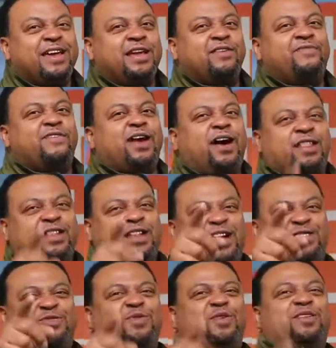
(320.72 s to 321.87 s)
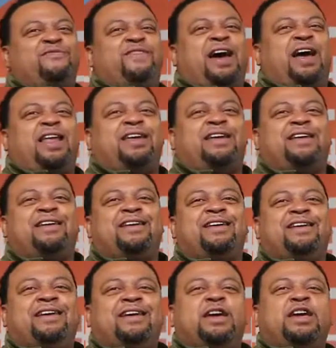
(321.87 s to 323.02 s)
If God's got you in the valley,
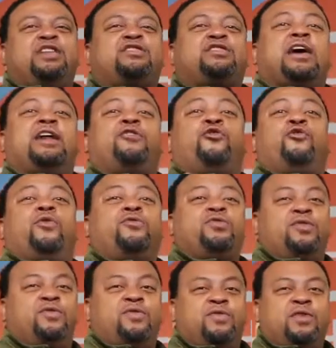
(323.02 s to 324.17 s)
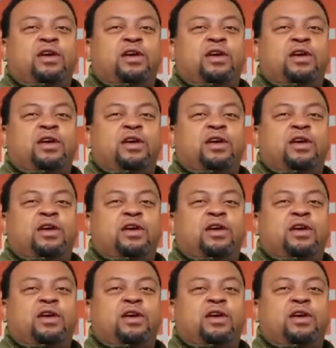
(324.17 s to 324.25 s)
He's trying to grow you.